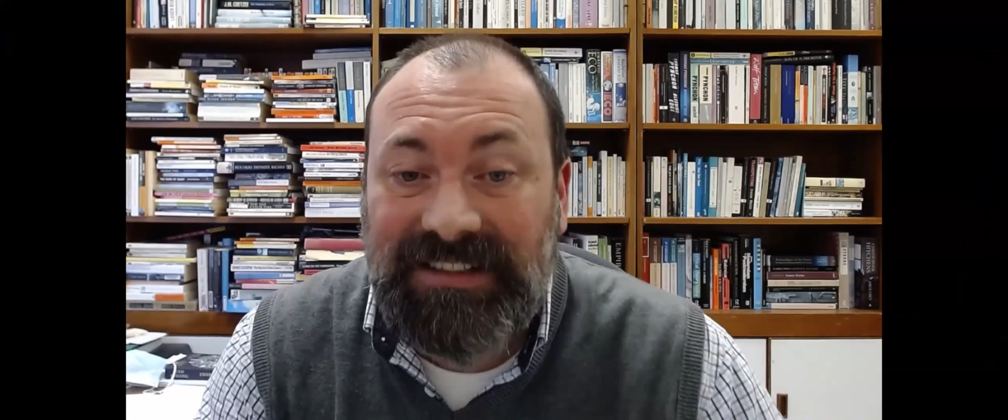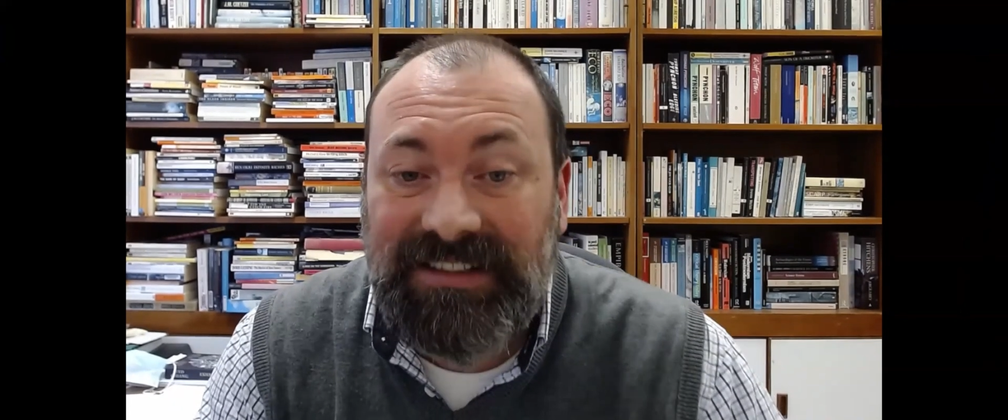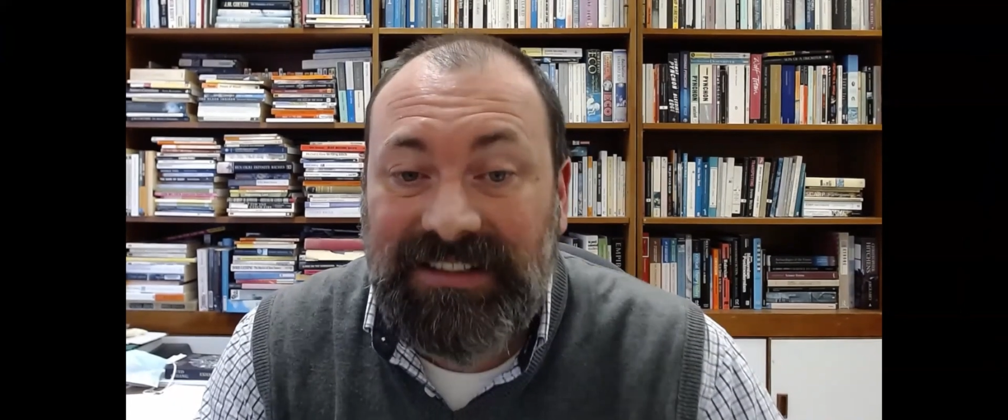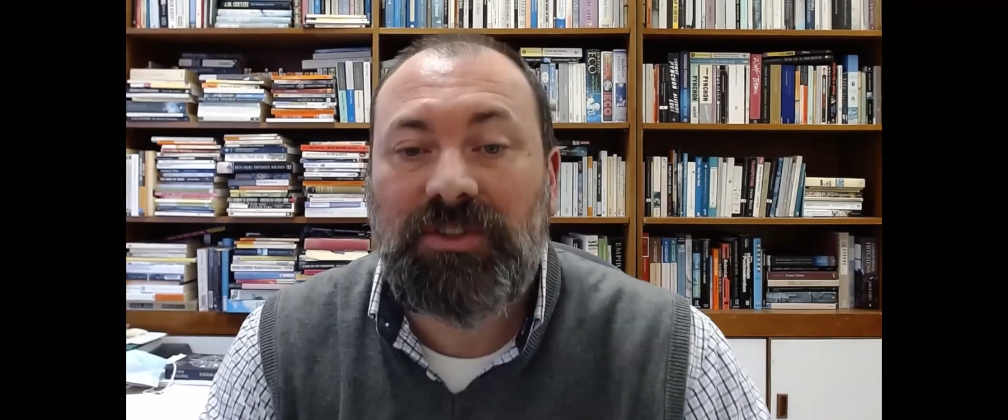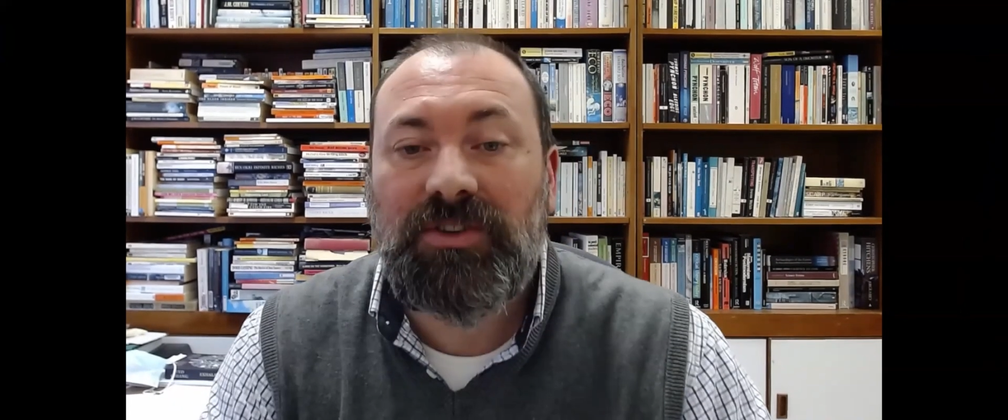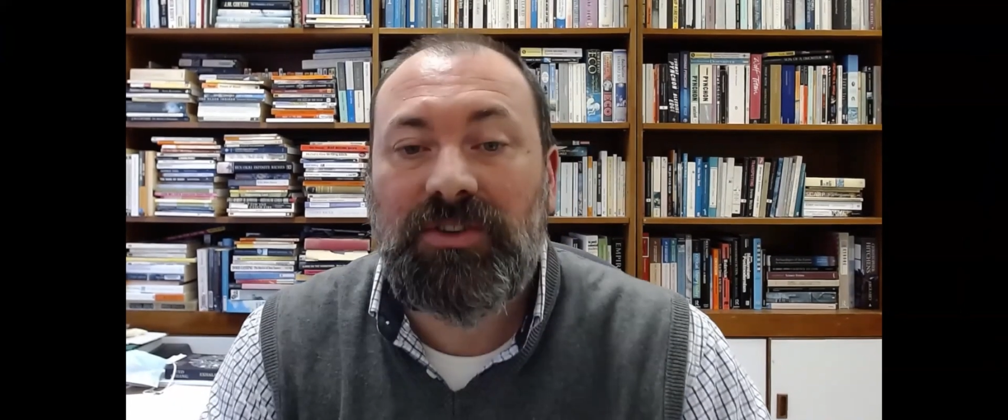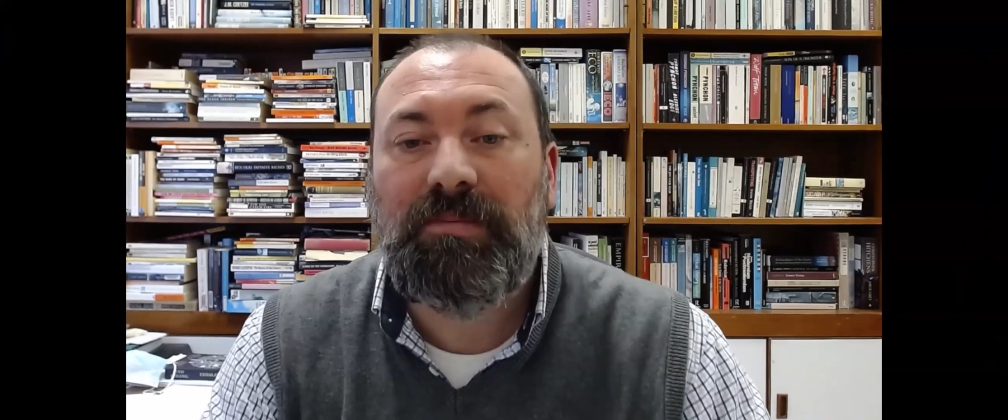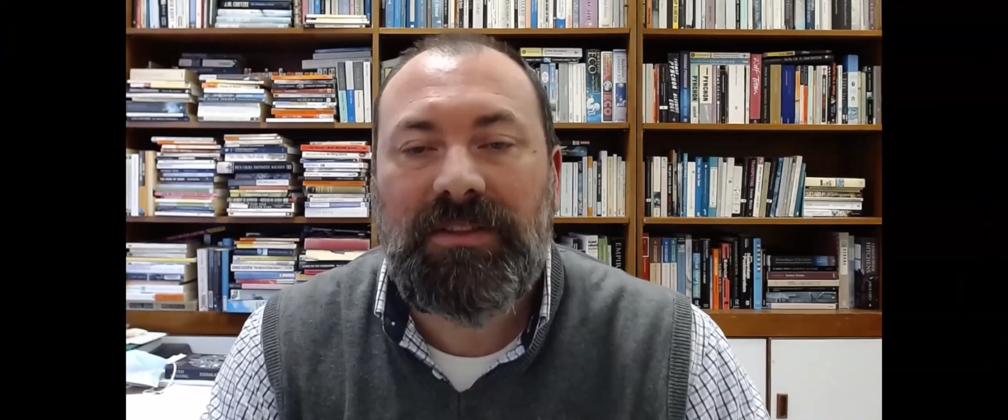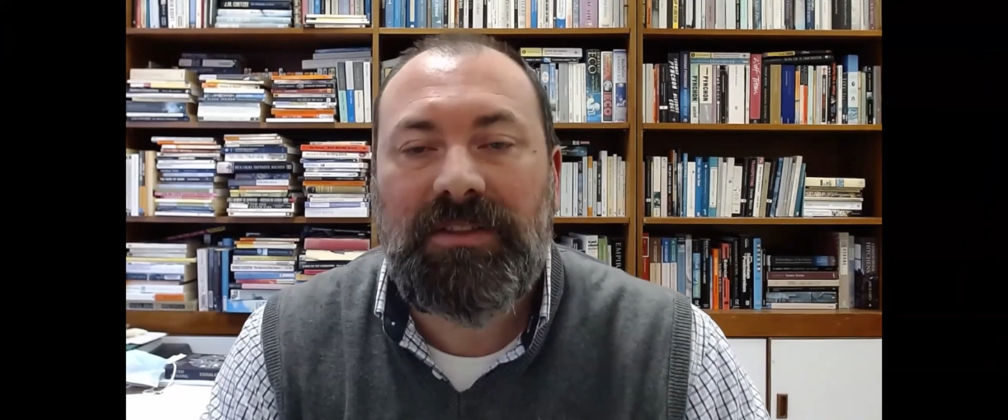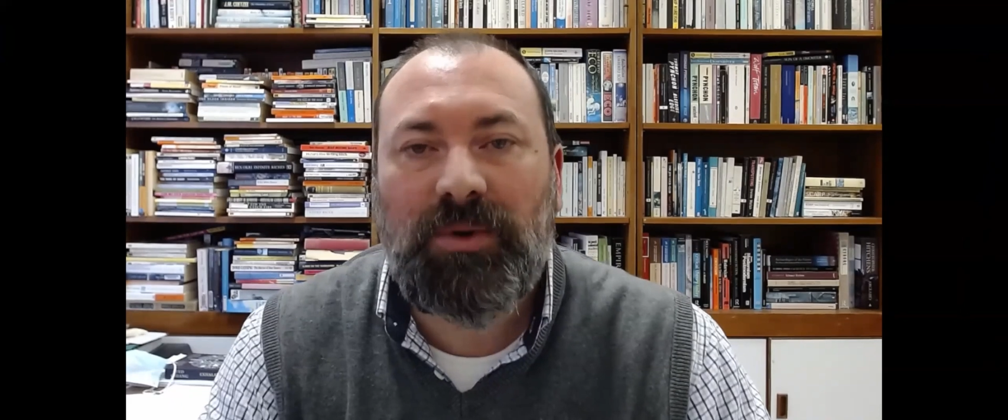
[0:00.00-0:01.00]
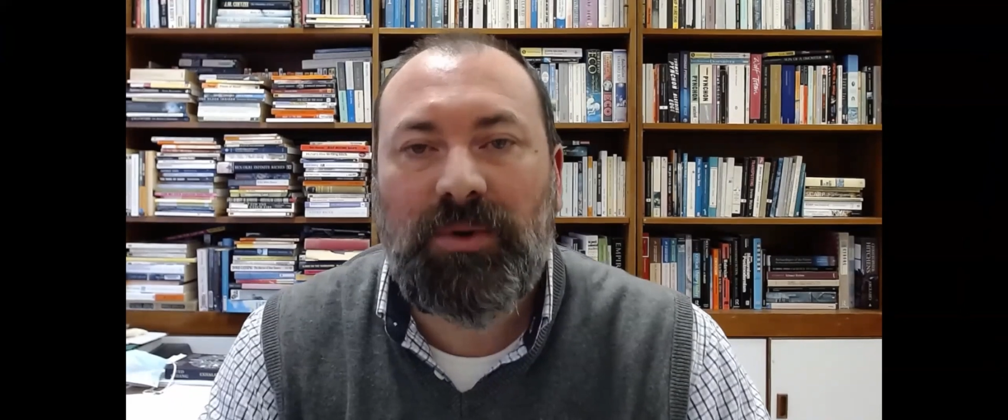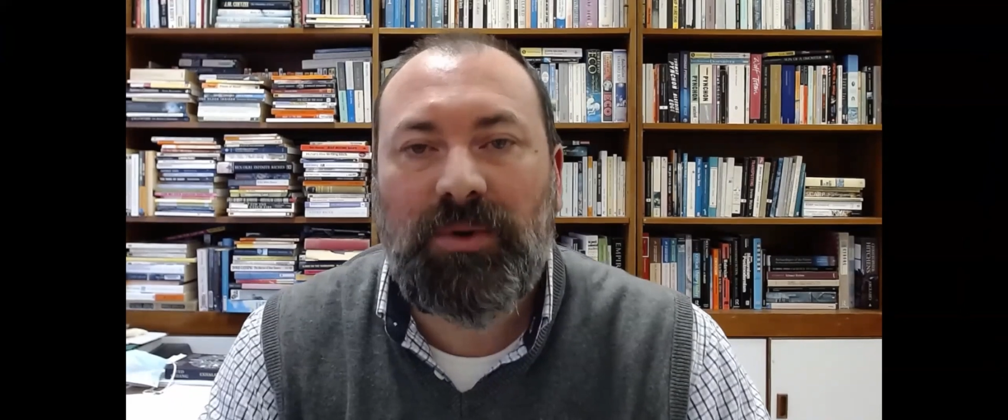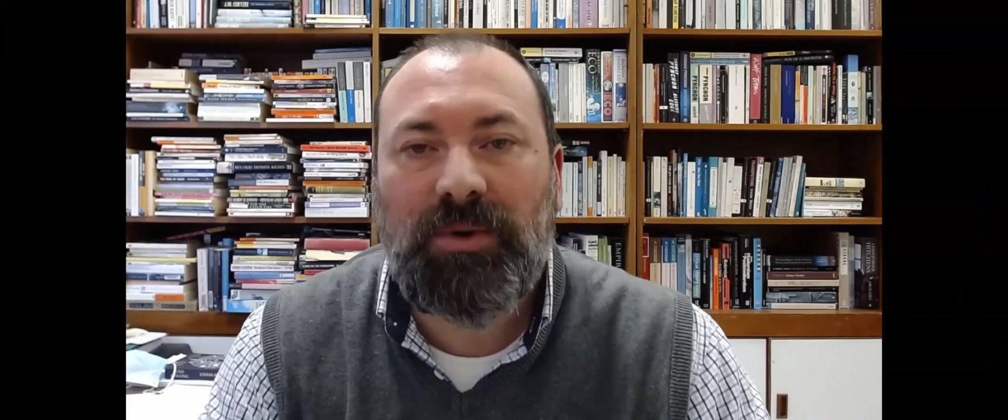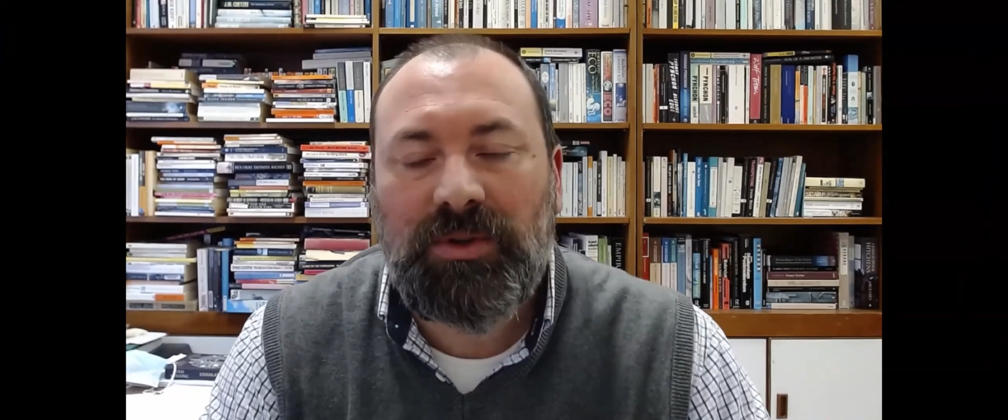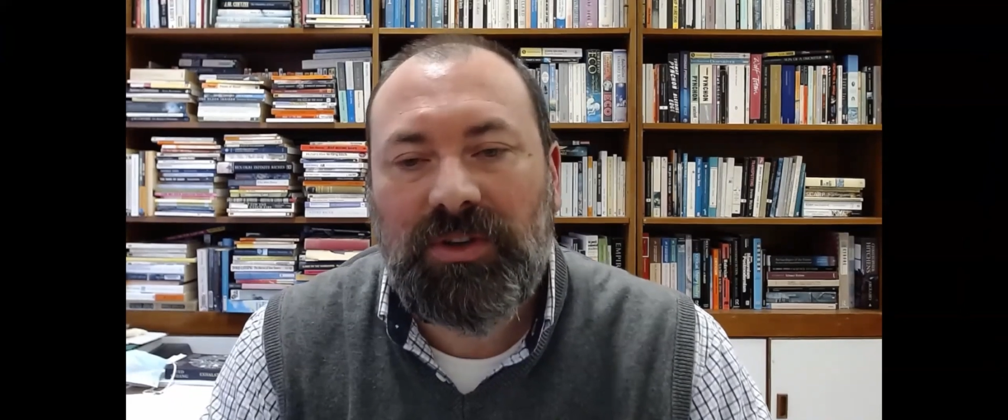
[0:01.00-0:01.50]
should not be
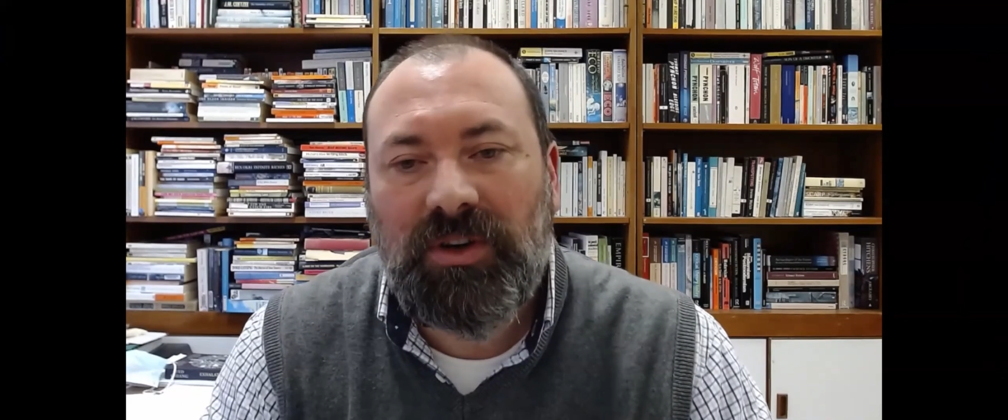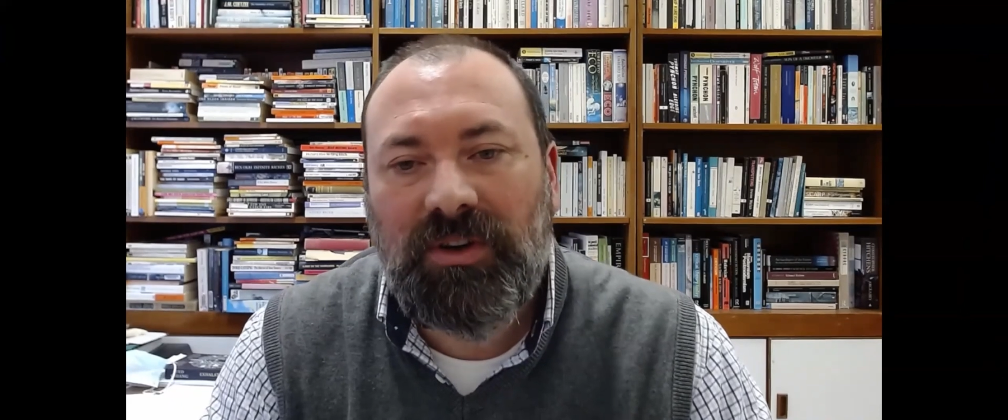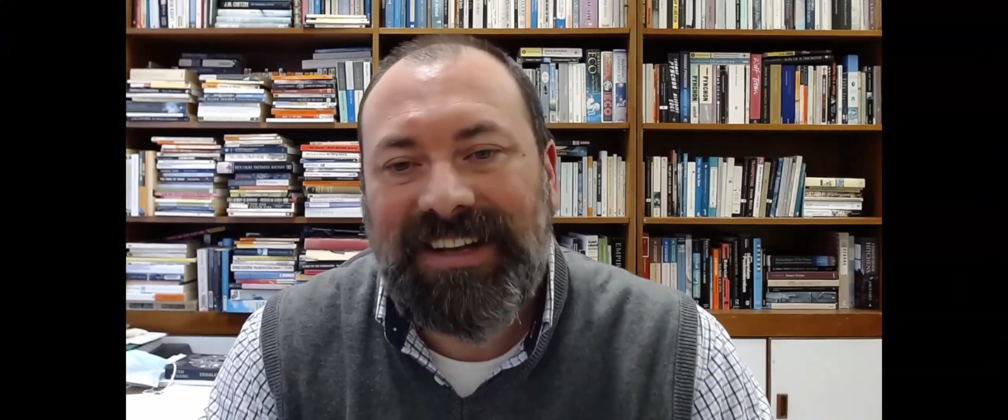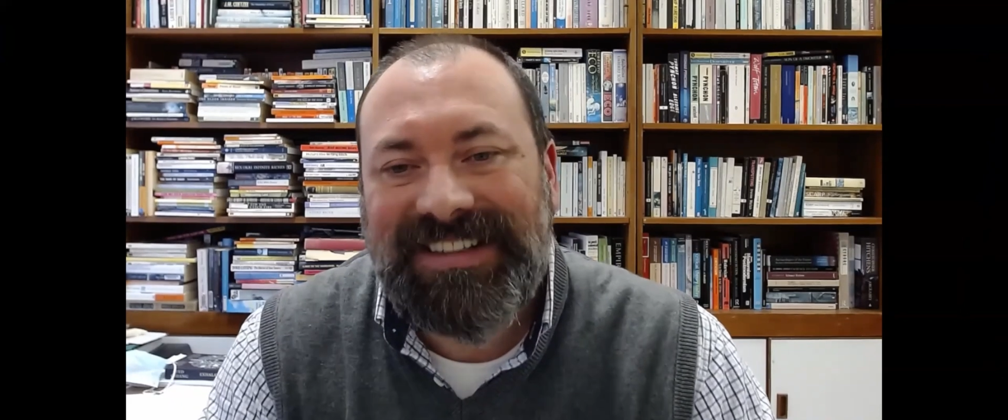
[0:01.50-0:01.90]
thought of as a